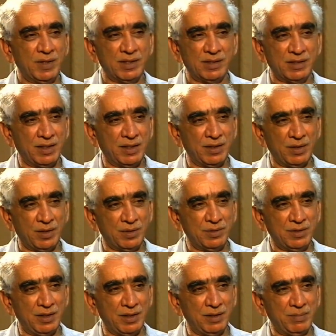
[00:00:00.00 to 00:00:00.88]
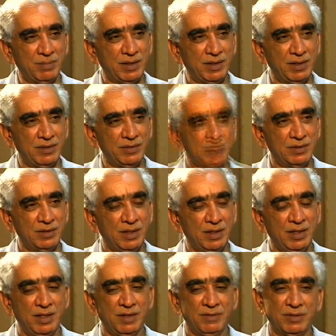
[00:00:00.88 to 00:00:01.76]
that cannot take place.
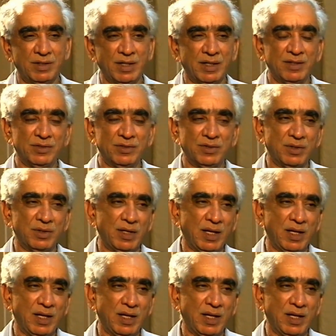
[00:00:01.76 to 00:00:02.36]
That is the